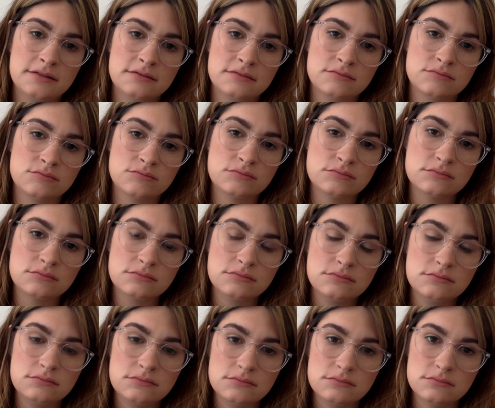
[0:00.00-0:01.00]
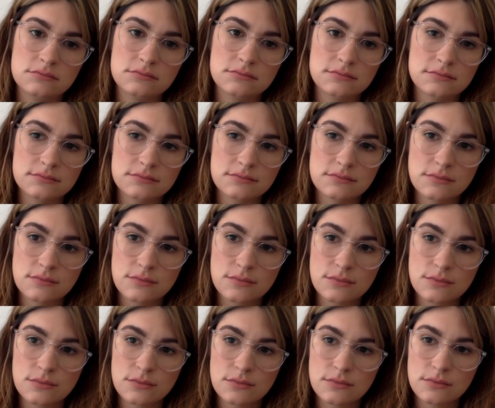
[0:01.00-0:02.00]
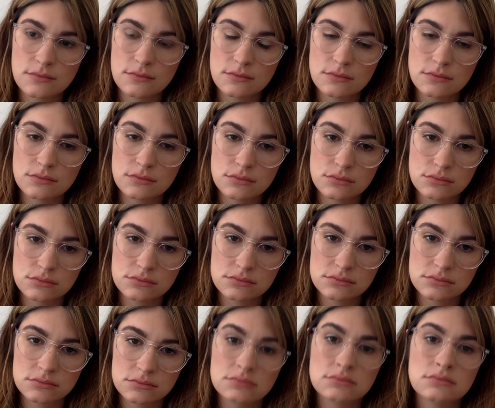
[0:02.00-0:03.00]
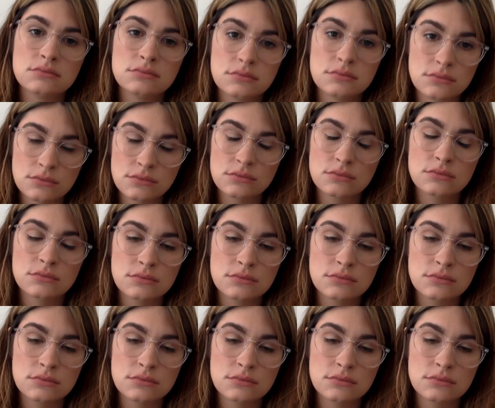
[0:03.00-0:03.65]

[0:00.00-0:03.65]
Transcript: No words are spoken by the person on screen.